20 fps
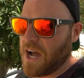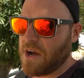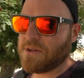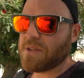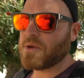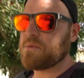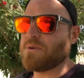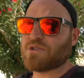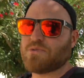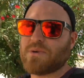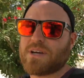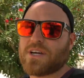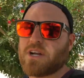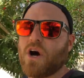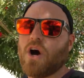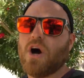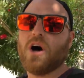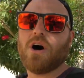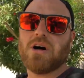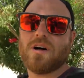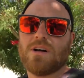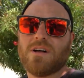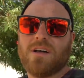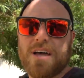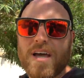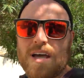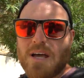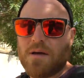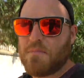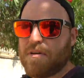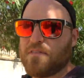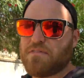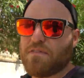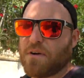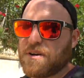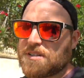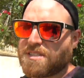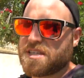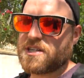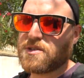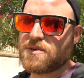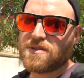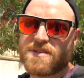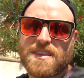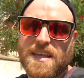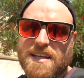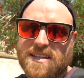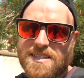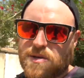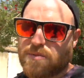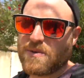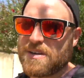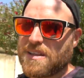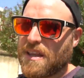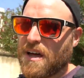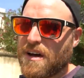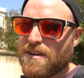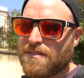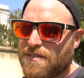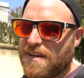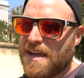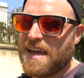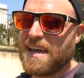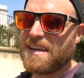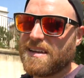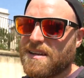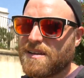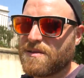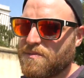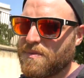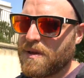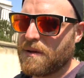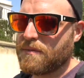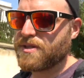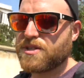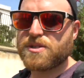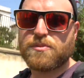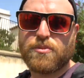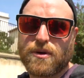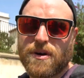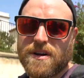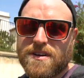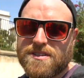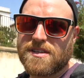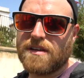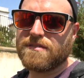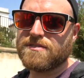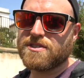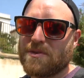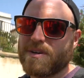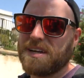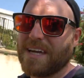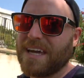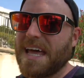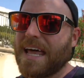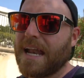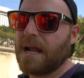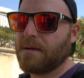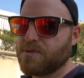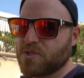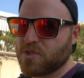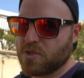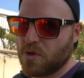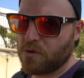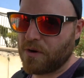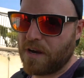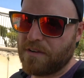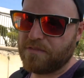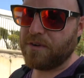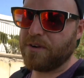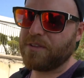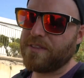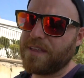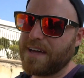I only wish we could all be focused on doing things that we love and be able to support ourselves doing it. And I'm so grateful